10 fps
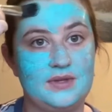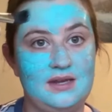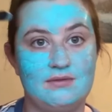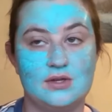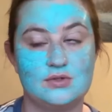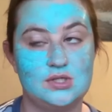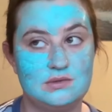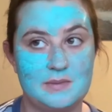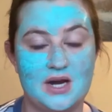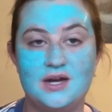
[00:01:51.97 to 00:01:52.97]
even though she was
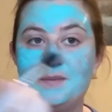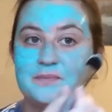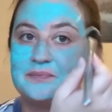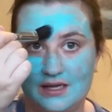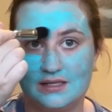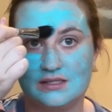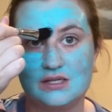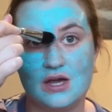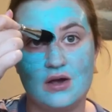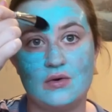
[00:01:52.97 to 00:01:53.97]
married. And
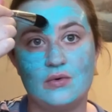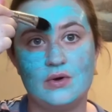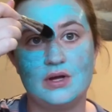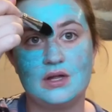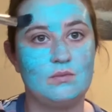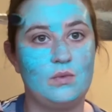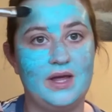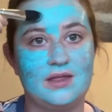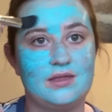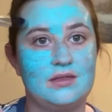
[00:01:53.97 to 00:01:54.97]
so
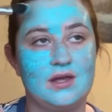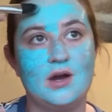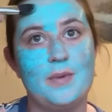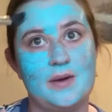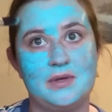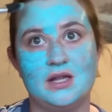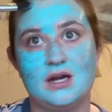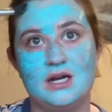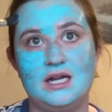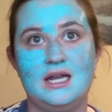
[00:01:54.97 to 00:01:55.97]
with their
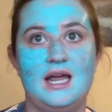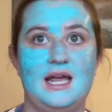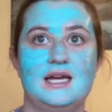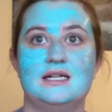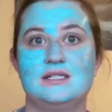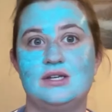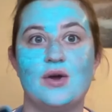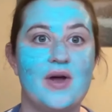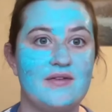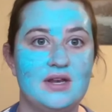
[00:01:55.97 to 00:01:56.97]
popularity and
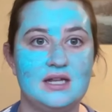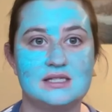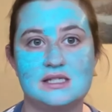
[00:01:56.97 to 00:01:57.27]
no evidence,